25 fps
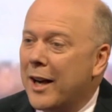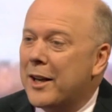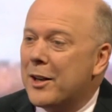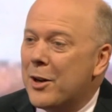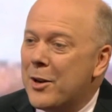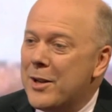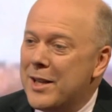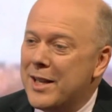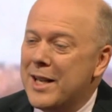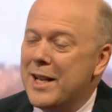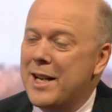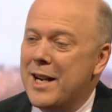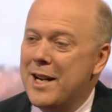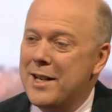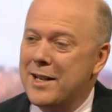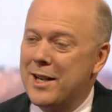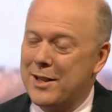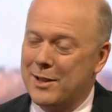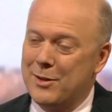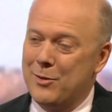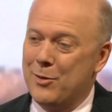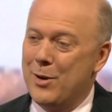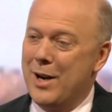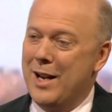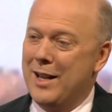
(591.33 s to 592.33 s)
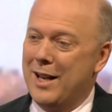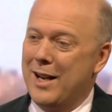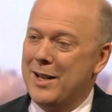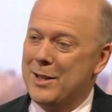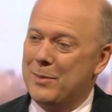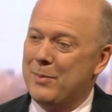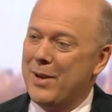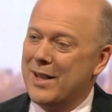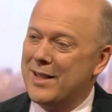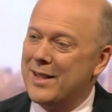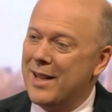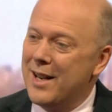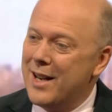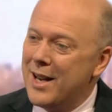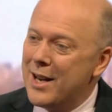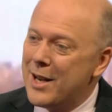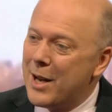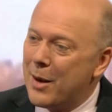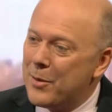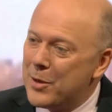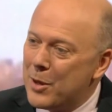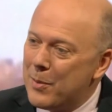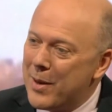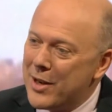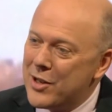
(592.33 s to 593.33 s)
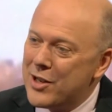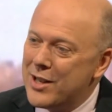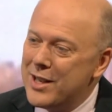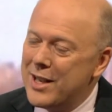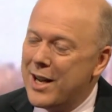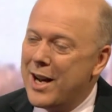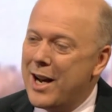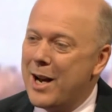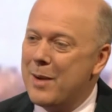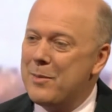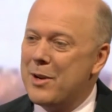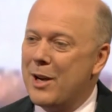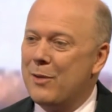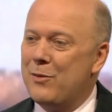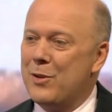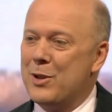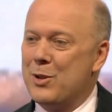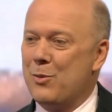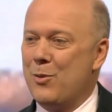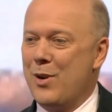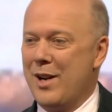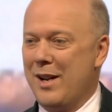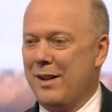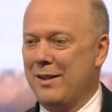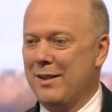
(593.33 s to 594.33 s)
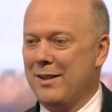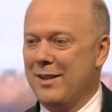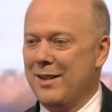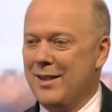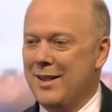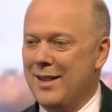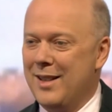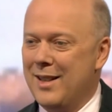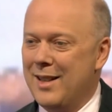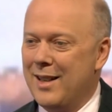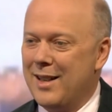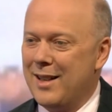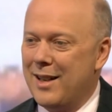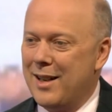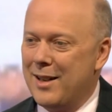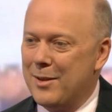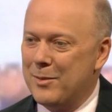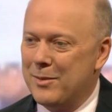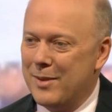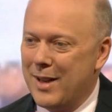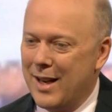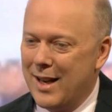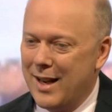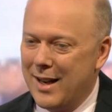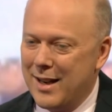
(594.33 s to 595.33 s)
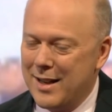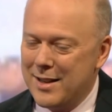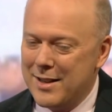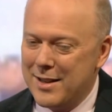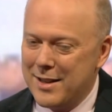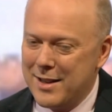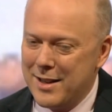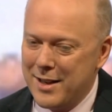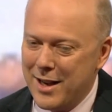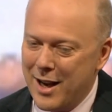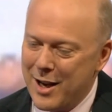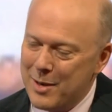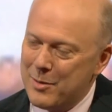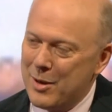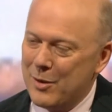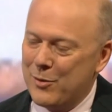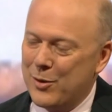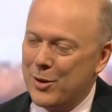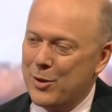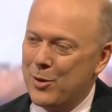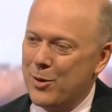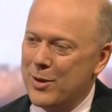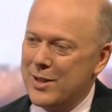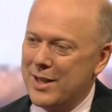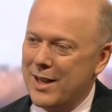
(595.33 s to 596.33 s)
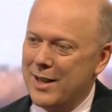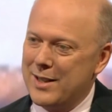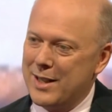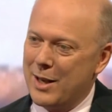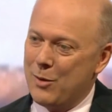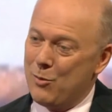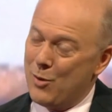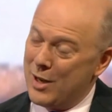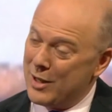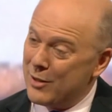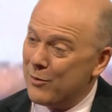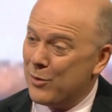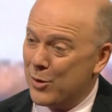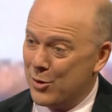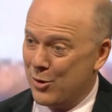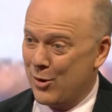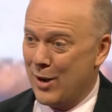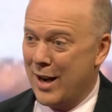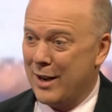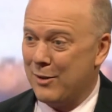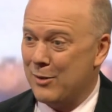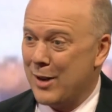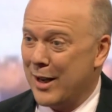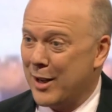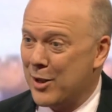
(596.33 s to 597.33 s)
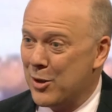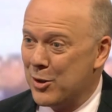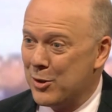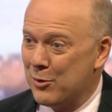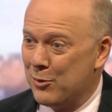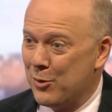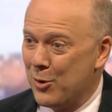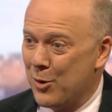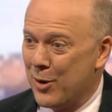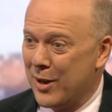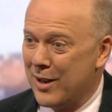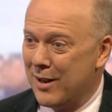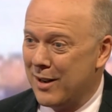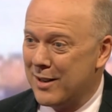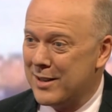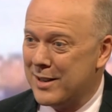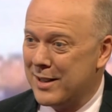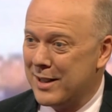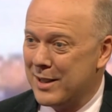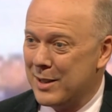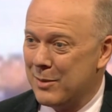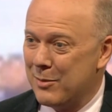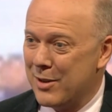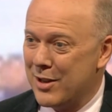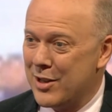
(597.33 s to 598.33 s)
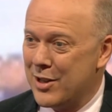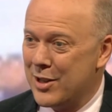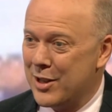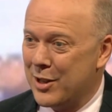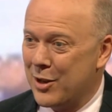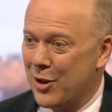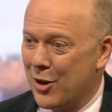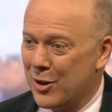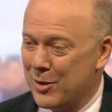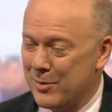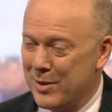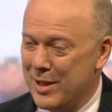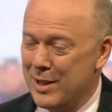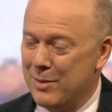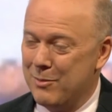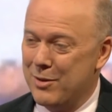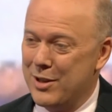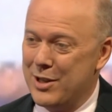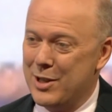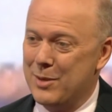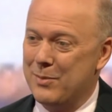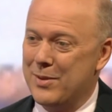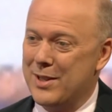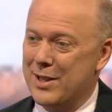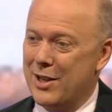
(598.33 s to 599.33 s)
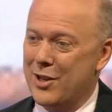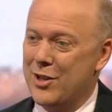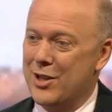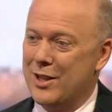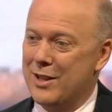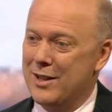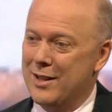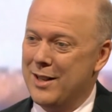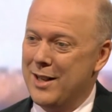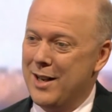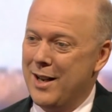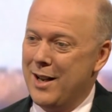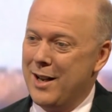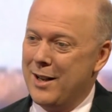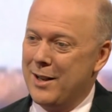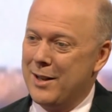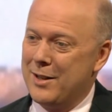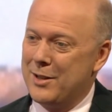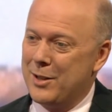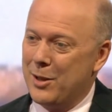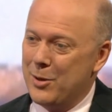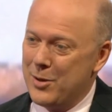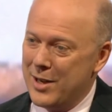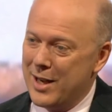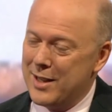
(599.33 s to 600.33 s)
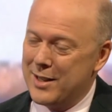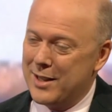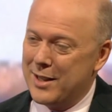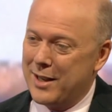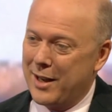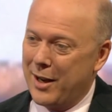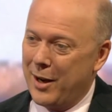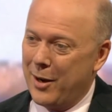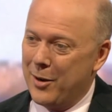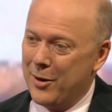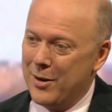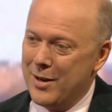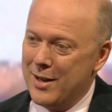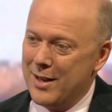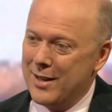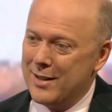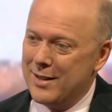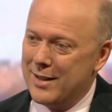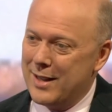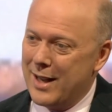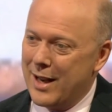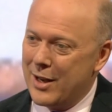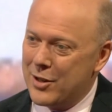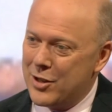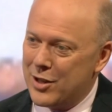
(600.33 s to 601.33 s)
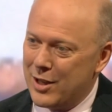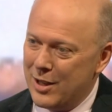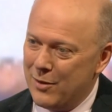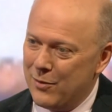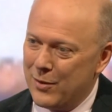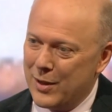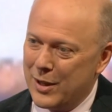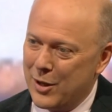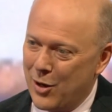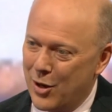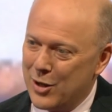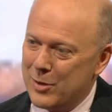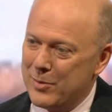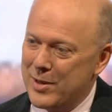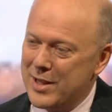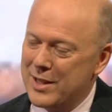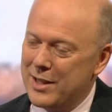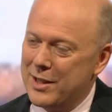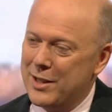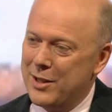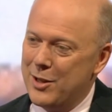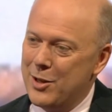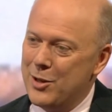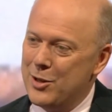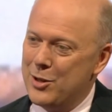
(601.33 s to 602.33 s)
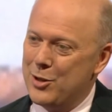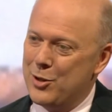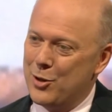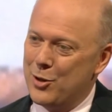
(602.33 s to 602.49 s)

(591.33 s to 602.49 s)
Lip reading: can only think he doesn't realise. But you mentioned the IMF as well. And the IMF, of course, has a wonderful track record of forecasting the British economy and the British position. 2 years ago, their chief economist accused